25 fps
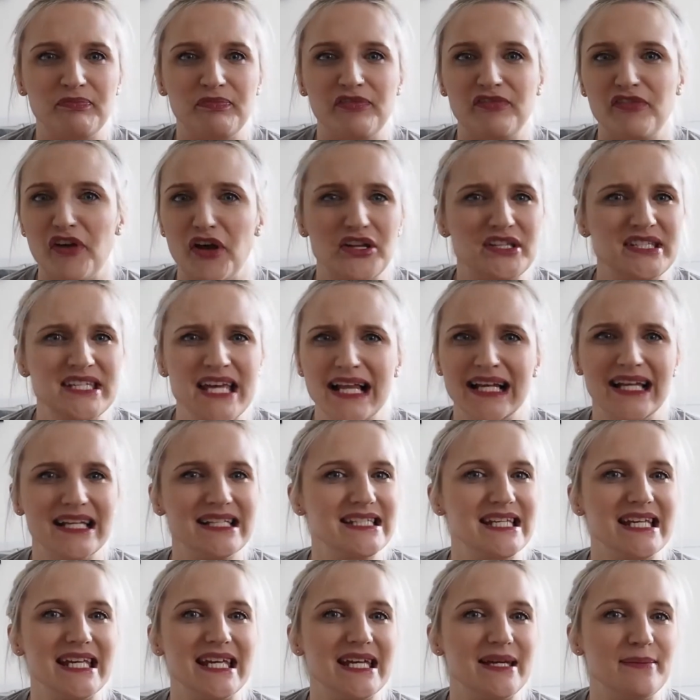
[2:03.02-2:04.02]

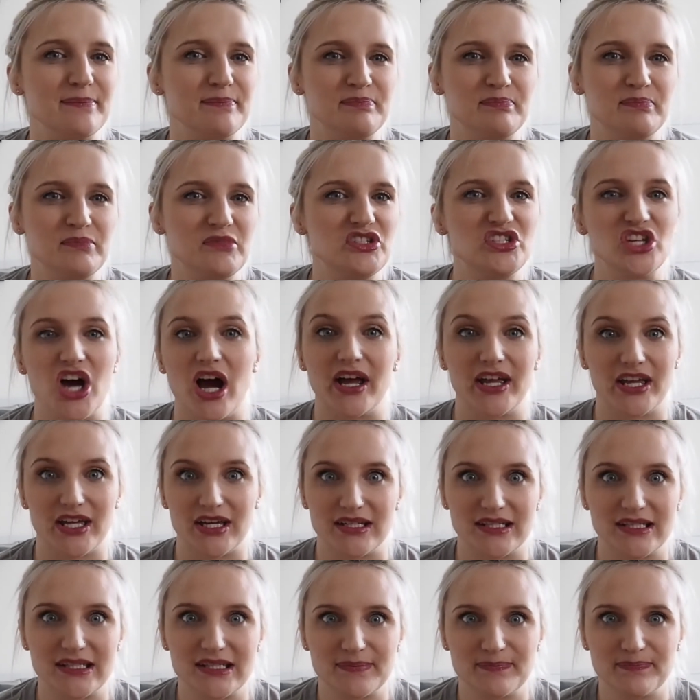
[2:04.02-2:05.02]
fertility
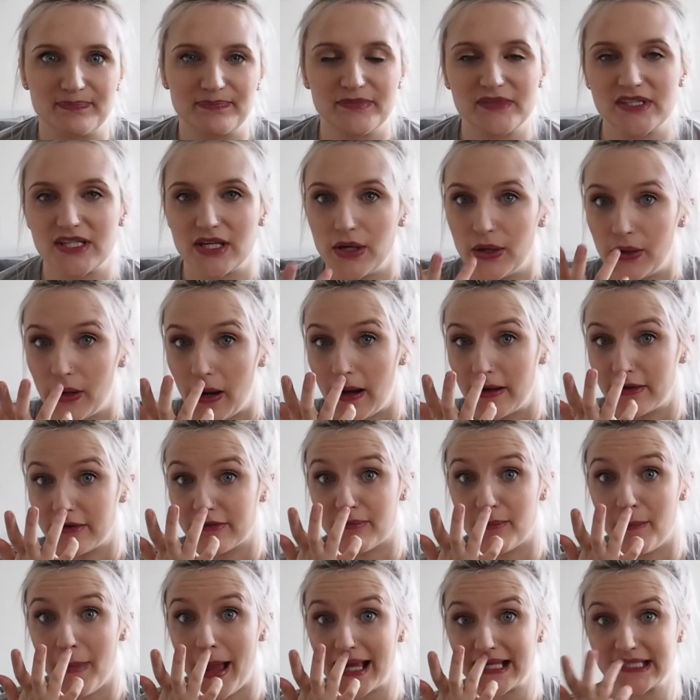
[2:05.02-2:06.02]
diet to kind
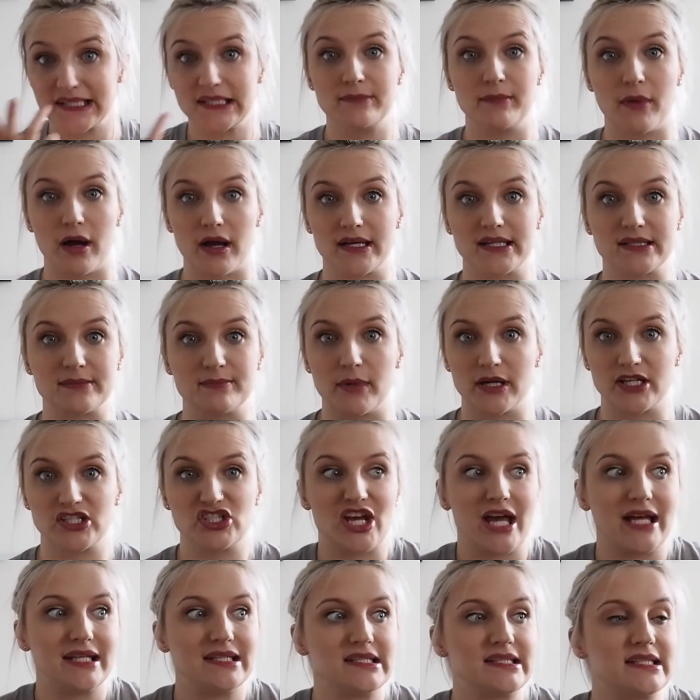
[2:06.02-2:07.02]
of maximize my
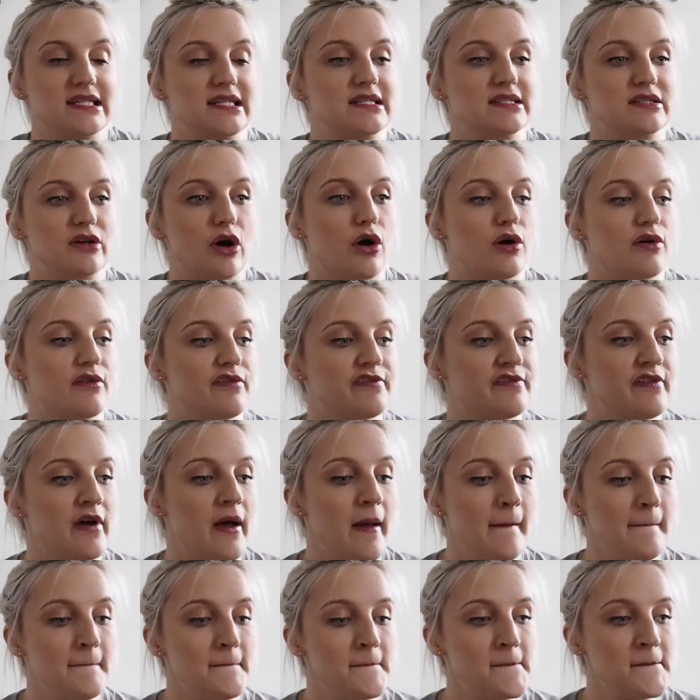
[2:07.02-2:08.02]
chances of
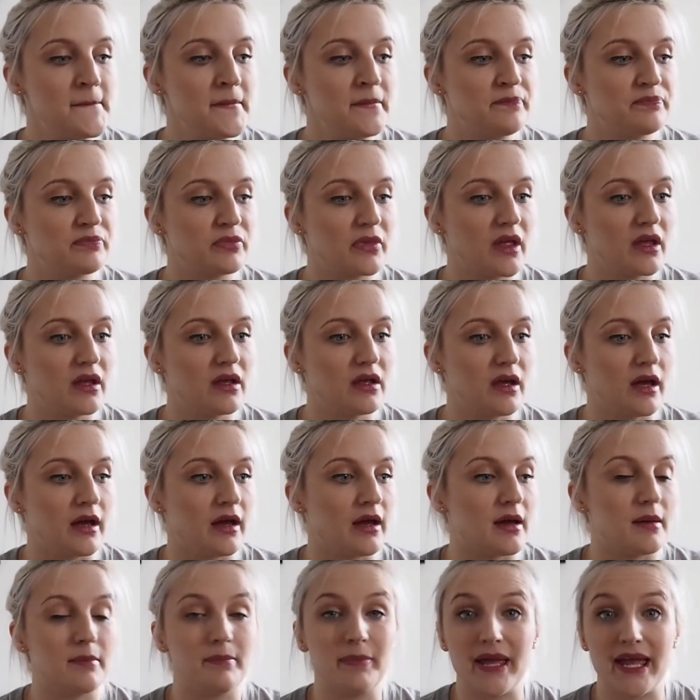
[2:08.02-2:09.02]

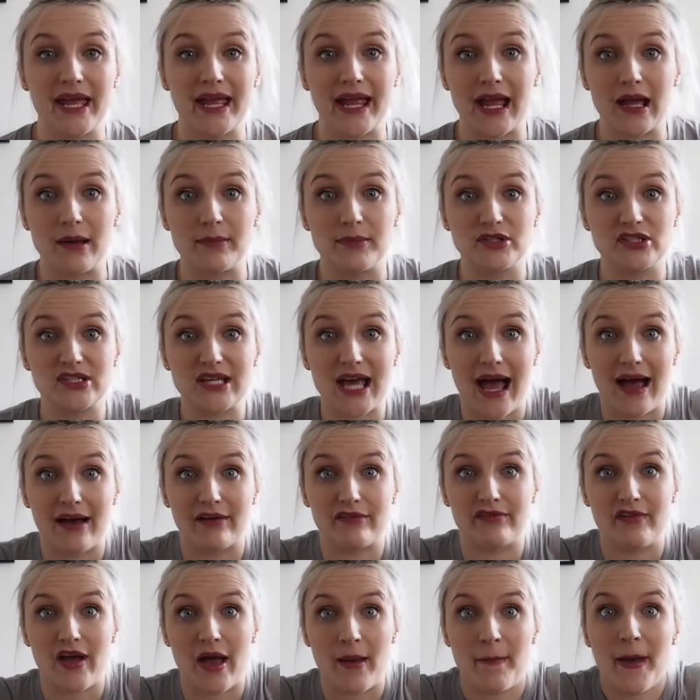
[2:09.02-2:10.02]
being able to
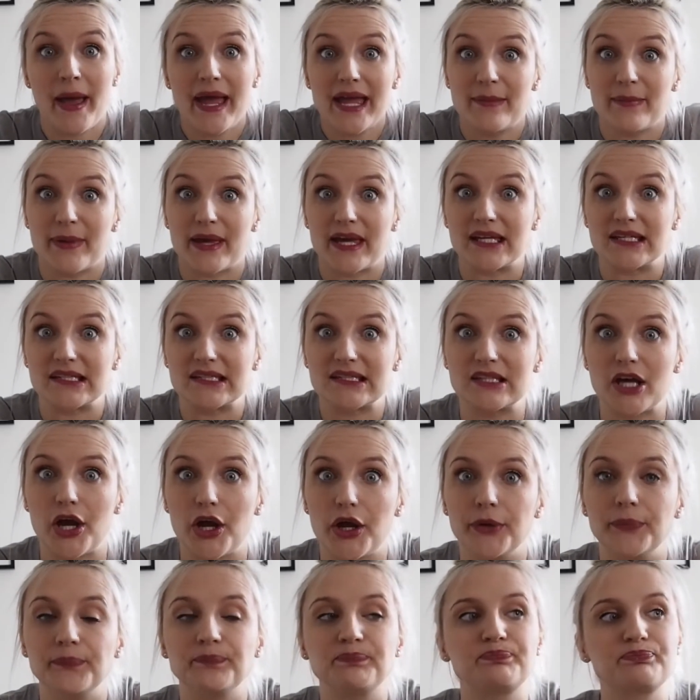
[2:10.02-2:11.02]
have a baby. So
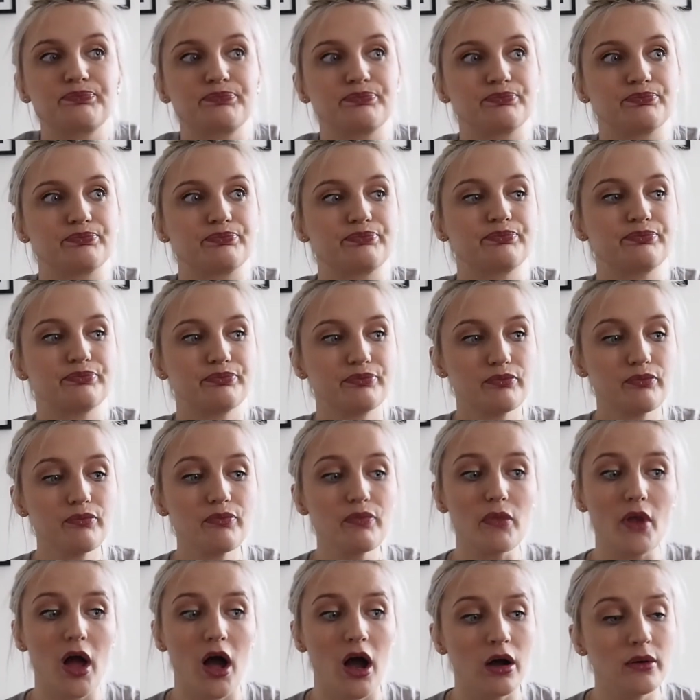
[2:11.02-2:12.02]

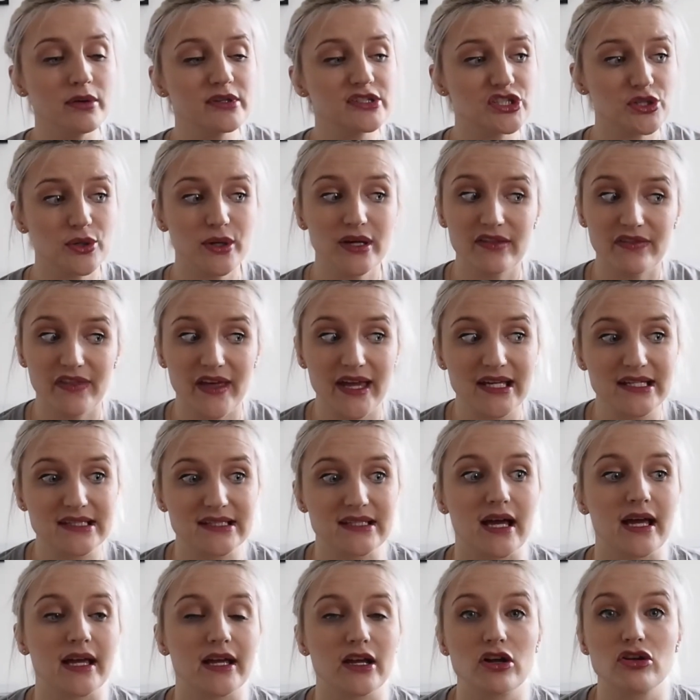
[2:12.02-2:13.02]
I was doing things
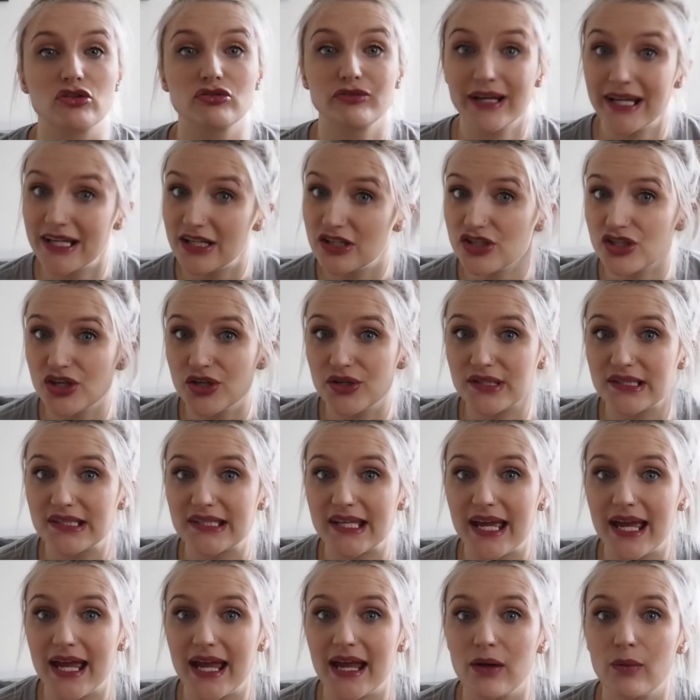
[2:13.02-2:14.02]
like green
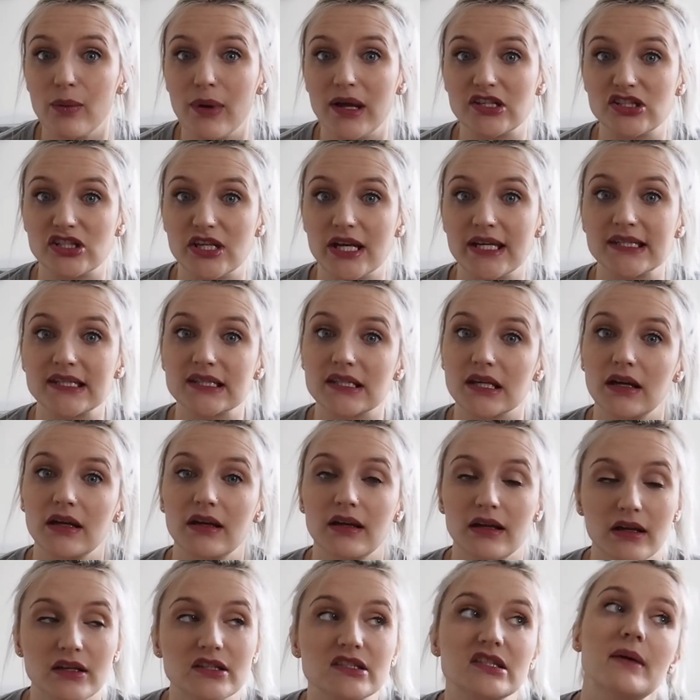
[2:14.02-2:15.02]
juicing, which is
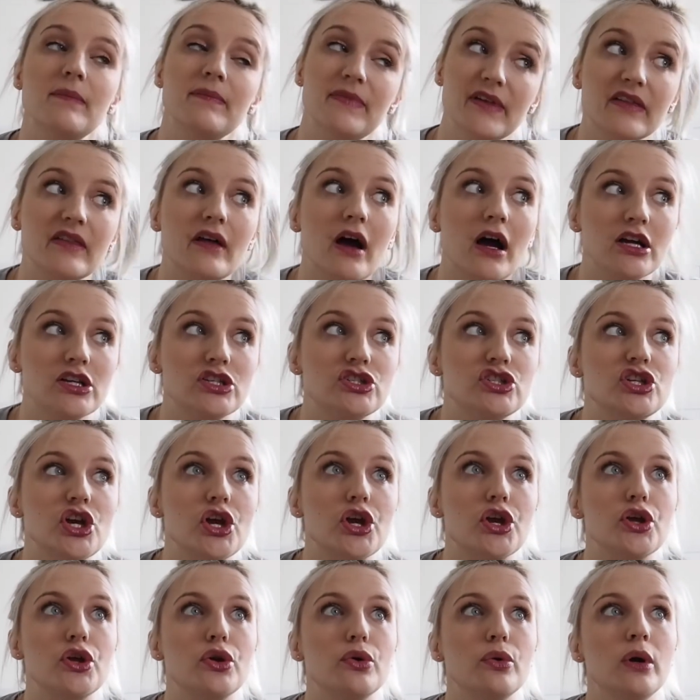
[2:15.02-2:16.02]
something that I
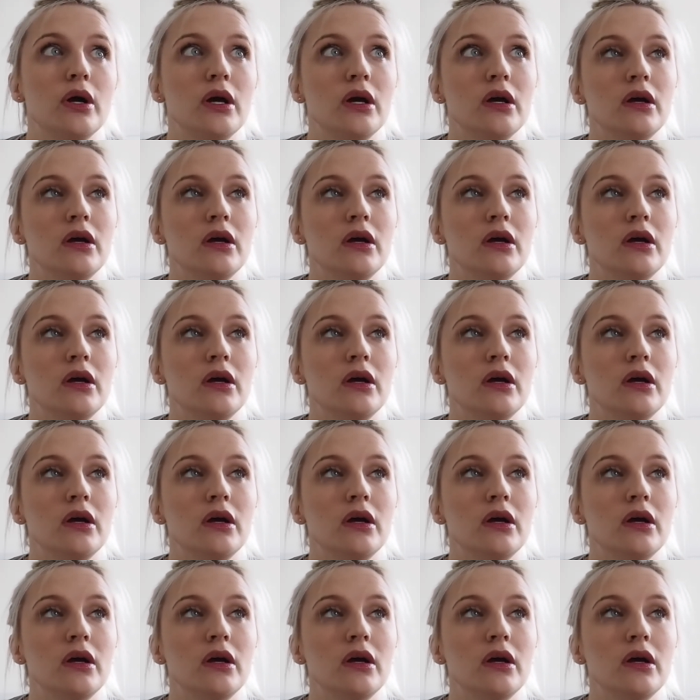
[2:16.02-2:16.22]
do